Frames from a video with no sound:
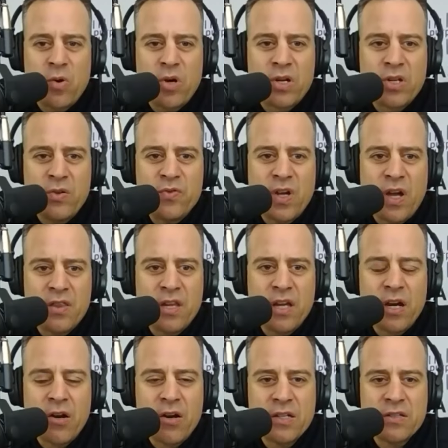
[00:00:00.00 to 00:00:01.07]
the work you've done
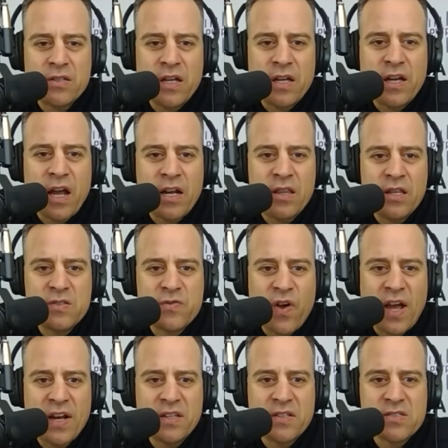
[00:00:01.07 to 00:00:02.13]
there and, and kind of these
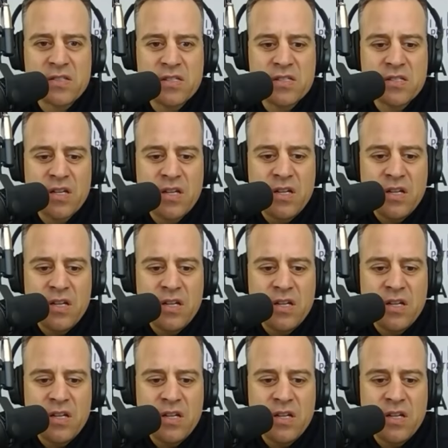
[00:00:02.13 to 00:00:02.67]
findings because.